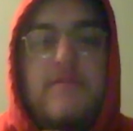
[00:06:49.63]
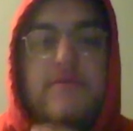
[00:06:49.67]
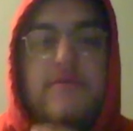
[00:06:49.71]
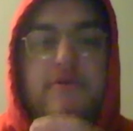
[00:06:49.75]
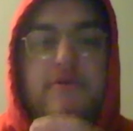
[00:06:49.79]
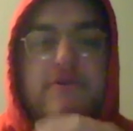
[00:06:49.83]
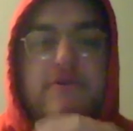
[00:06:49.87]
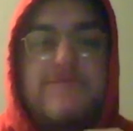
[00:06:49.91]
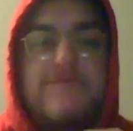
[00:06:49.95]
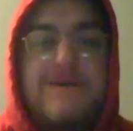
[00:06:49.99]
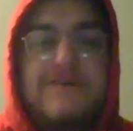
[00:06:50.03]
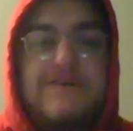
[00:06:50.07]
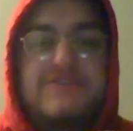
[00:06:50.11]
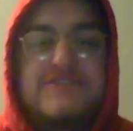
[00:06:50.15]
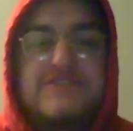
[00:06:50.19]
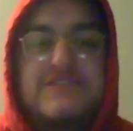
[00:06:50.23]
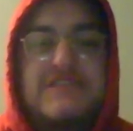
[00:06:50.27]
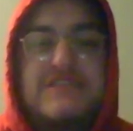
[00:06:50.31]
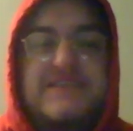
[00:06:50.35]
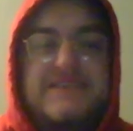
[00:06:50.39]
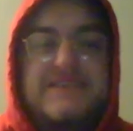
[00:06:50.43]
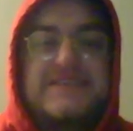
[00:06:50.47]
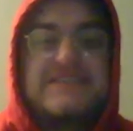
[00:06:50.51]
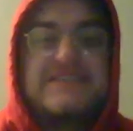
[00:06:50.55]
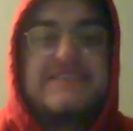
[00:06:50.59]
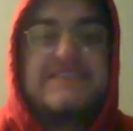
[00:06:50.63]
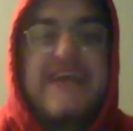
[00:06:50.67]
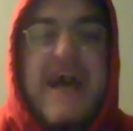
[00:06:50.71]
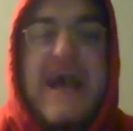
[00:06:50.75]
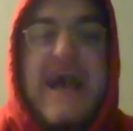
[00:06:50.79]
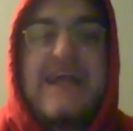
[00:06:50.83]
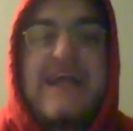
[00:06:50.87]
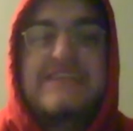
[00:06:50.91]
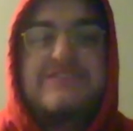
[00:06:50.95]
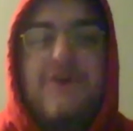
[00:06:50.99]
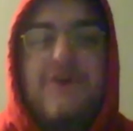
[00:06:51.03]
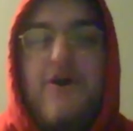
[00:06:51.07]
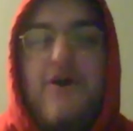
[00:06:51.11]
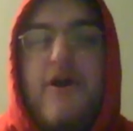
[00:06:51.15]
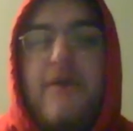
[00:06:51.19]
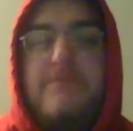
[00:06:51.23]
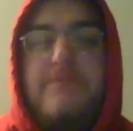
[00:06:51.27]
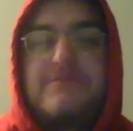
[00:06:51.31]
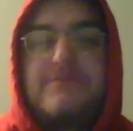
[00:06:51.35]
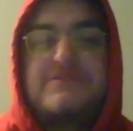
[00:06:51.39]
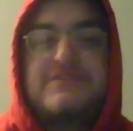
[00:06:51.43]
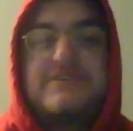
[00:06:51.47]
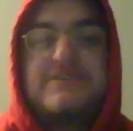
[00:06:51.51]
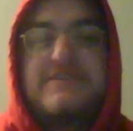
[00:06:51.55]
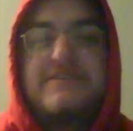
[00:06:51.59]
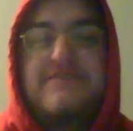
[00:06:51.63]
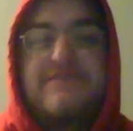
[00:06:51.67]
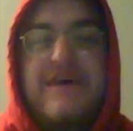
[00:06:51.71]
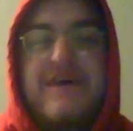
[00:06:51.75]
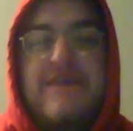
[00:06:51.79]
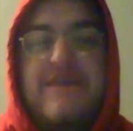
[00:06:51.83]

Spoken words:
pretty much the exact opposite of